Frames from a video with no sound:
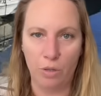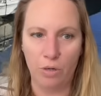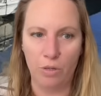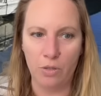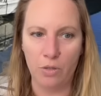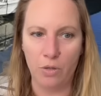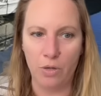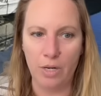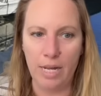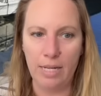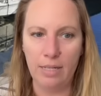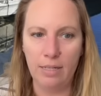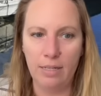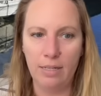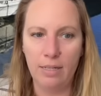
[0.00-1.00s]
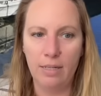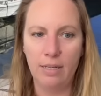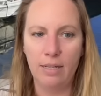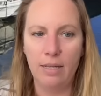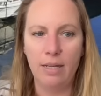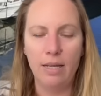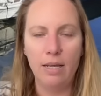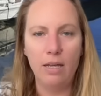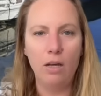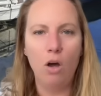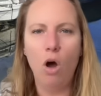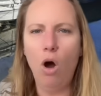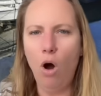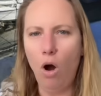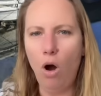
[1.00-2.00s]
concerning,
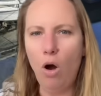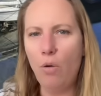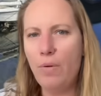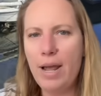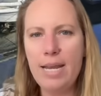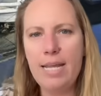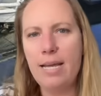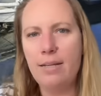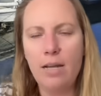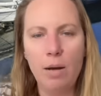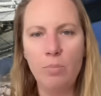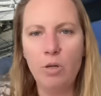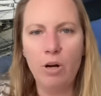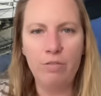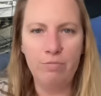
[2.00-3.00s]
already a number of